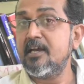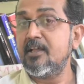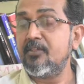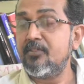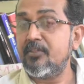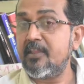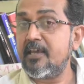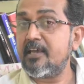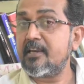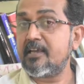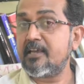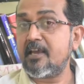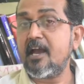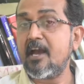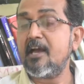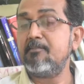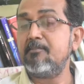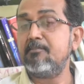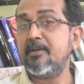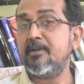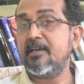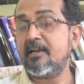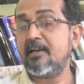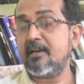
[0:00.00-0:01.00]
There
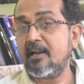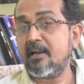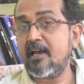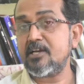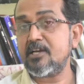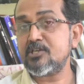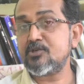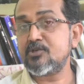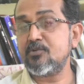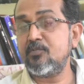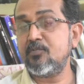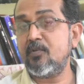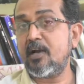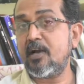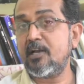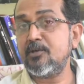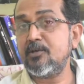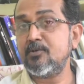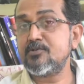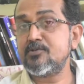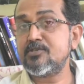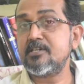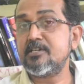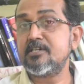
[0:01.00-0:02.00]
can be a clash of
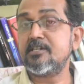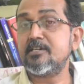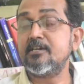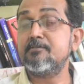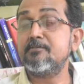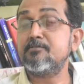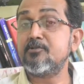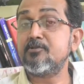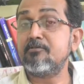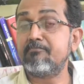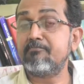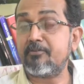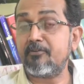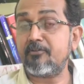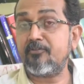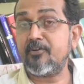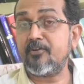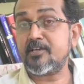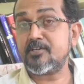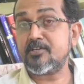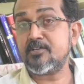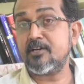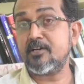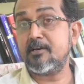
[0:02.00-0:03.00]
values in terms of
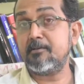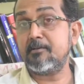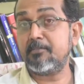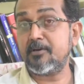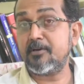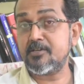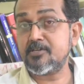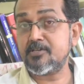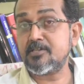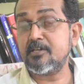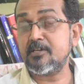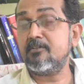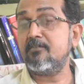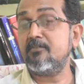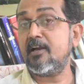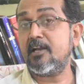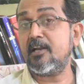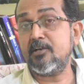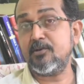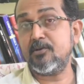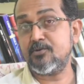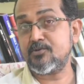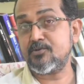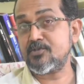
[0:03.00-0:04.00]
professional and personal
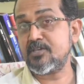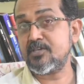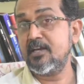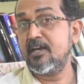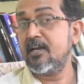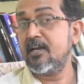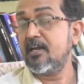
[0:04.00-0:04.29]
values.